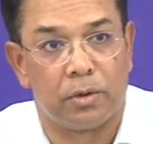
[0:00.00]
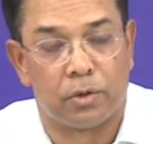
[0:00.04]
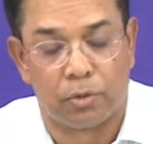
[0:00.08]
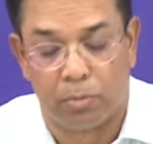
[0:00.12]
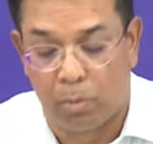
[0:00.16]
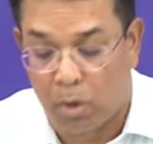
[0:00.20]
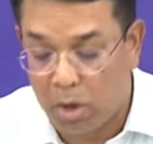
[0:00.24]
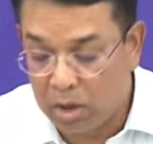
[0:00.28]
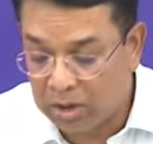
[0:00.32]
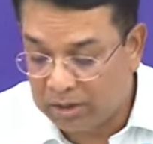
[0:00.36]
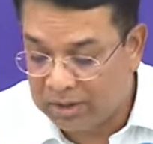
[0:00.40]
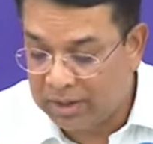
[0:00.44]

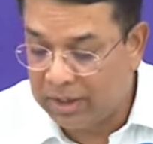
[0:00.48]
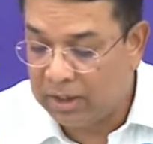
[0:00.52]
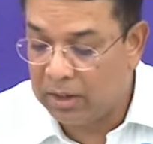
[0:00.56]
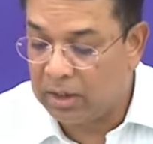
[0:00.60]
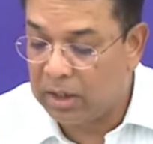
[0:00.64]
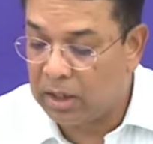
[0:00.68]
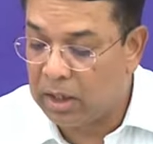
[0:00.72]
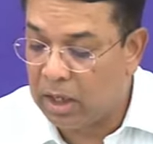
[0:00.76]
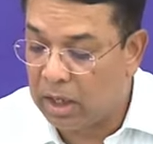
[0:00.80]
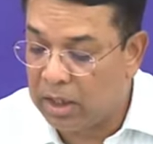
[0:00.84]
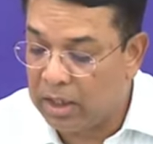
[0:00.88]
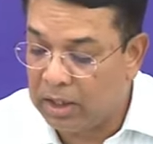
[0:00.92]
Small thing
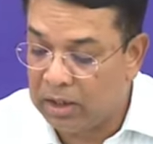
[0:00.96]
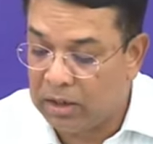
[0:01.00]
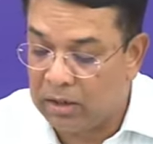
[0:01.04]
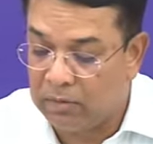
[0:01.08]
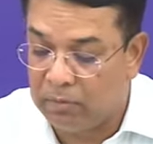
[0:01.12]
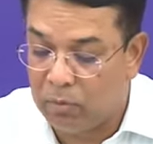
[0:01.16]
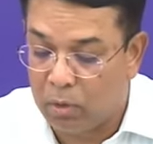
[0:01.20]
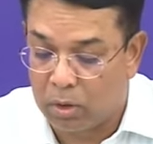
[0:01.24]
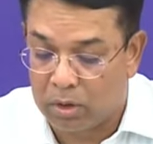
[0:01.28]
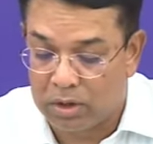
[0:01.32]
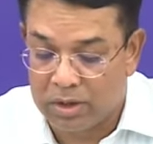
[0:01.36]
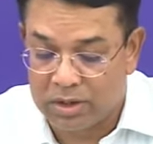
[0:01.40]
regarding
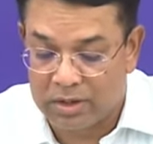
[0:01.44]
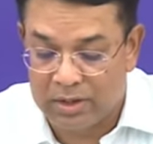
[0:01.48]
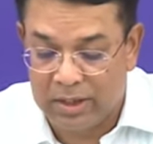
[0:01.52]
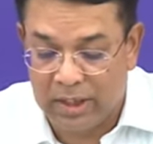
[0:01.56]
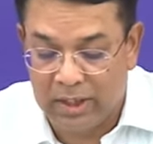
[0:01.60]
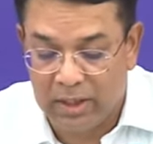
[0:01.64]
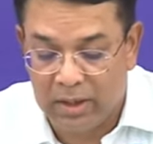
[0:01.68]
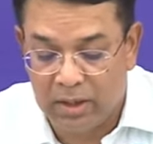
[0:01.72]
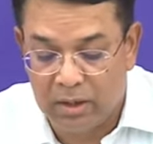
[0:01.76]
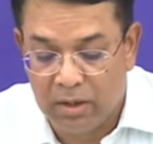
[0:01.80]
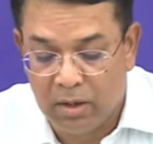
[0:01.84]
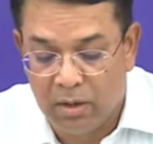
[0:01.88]
the voters
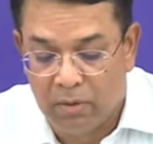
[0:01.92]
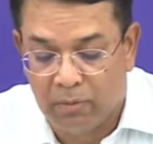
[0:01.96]
thing.